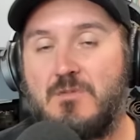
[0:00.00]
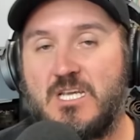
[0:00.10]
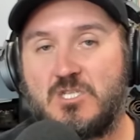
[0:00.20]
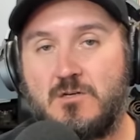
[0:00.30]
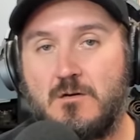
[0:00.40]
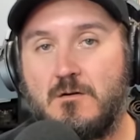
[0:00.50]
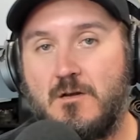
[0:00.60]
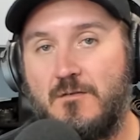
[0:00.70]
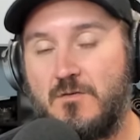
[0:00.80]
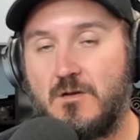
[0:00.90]
make
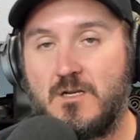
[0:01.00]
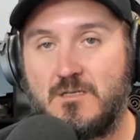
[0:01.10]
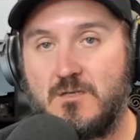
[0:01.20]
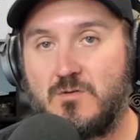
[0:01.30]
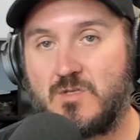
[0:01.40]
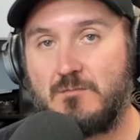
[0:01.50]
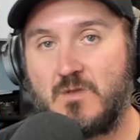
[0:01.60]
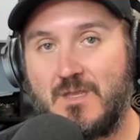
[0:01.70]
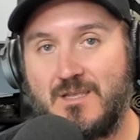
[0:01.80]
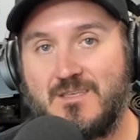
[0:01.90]
sure if you're gonna do
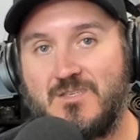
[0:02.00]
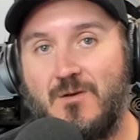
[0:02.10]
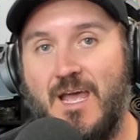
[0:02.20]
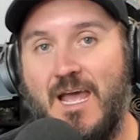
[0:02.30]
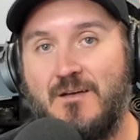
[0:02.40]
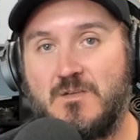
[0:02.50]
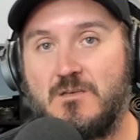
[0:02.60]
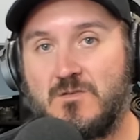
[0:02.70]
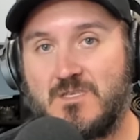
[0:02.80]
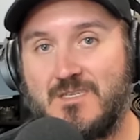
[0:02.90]
something like this, you have to
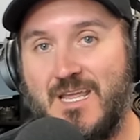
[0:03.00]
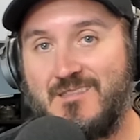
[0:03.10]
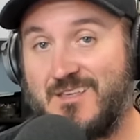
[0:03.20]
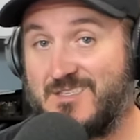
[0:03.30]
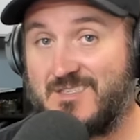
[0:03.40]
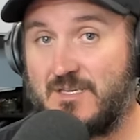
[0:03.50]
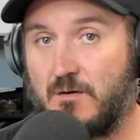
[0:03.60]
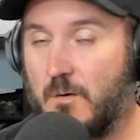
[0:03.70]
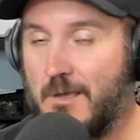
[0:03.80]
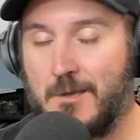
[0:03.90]
use stainless
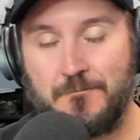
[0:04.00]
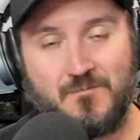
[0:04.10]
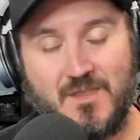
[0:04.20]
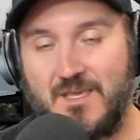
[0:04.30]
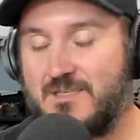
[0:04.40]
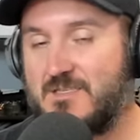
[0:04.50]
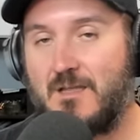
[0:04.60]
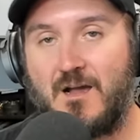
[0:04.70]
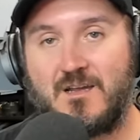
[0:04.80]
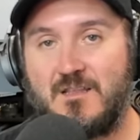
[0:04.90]
steel. It's
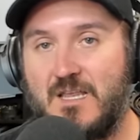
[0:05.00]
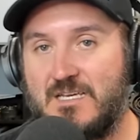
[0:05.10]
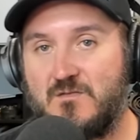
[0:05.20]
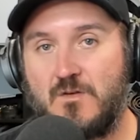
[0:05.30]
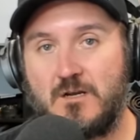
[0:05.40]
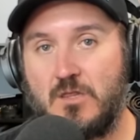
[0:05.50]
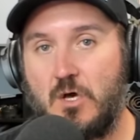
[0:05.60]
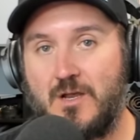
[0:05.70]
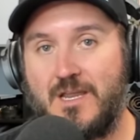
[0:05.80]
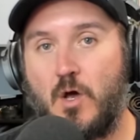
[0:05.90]
not gonna last very
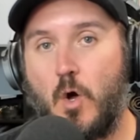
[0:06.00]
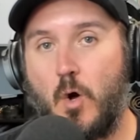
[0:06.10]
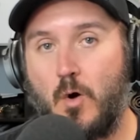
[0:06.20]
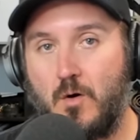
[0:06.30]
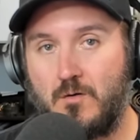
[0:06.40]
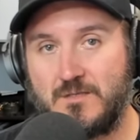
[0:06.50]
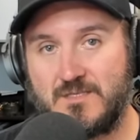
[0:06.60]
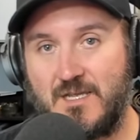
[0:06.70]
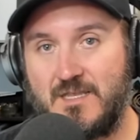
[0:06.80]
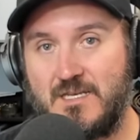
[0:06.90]
long at all
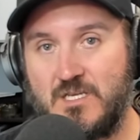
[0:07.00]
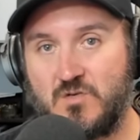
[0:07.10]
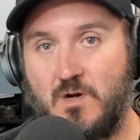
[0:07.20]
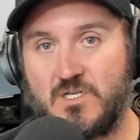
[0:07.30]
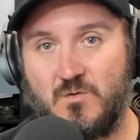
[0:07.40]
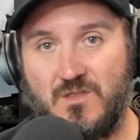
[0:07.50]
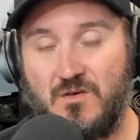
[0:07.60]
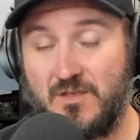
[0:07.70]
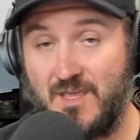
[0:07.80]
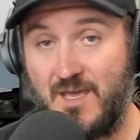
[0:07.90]
inside that dishwasher with
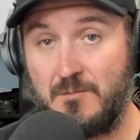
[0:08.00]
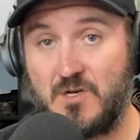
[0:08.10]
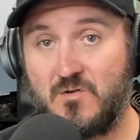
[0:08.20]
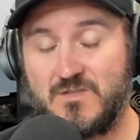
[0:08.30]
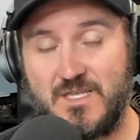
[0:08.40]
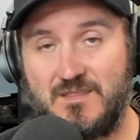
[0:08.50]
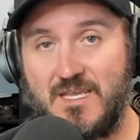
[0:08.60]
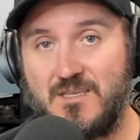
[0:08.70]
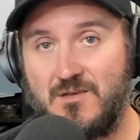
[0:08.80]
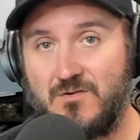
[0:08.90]
all the chemicals that
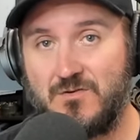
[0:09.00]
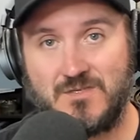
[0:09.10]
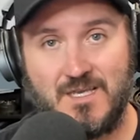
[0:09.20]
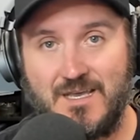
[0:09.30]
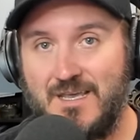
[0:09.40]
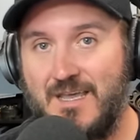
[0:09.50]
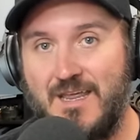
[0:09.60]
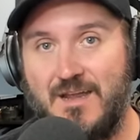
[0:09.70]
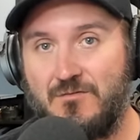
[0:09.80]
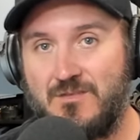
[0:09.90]
they use
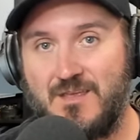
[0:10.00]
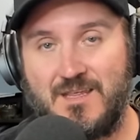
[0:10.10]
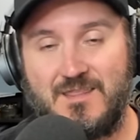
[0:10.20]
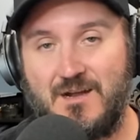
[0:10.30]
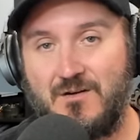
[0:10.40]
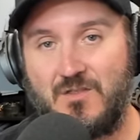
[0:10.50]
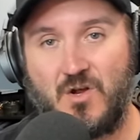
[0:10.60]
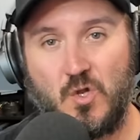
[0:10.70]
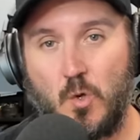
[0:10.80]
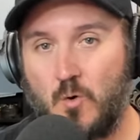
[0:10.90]
and everything in there, the
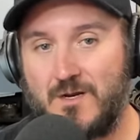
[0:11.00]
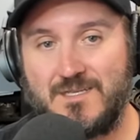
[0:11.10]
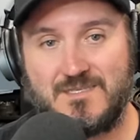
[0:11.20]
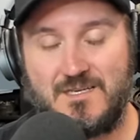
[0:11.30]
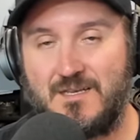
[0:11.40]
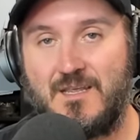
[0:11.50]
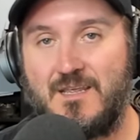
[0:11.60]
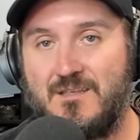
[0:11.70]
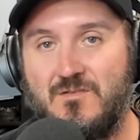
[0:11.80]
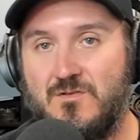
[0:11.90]
chlorines, and
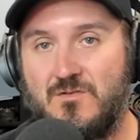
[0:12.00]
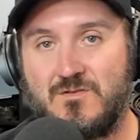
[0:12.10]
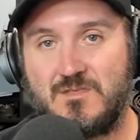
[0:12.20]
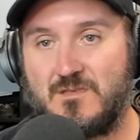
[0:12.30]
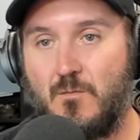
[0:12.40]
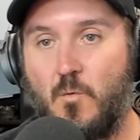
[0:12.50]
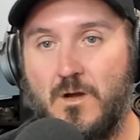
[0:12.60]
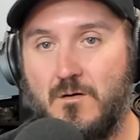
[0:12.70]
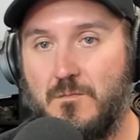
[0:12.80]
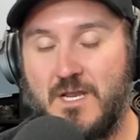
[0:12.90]
it, you use some
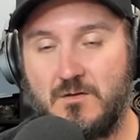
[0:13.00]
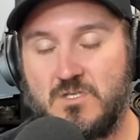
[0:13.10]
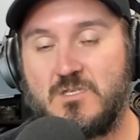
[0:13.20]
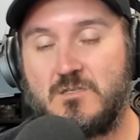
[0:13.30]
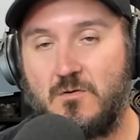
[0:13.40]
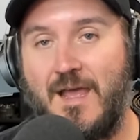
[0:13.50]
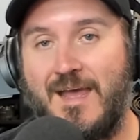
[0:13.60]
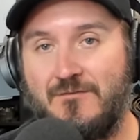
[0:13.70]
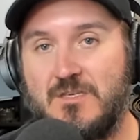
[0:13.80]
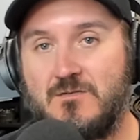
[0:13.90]
weird metal. Just, you
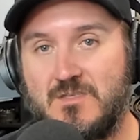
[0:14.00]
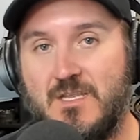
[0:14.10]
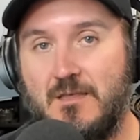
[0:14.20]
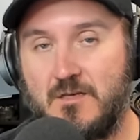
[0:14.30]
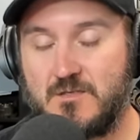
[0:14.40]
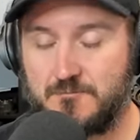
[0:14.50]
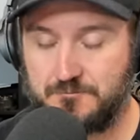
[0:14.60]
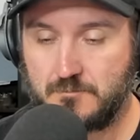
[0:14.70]
have to use stainless.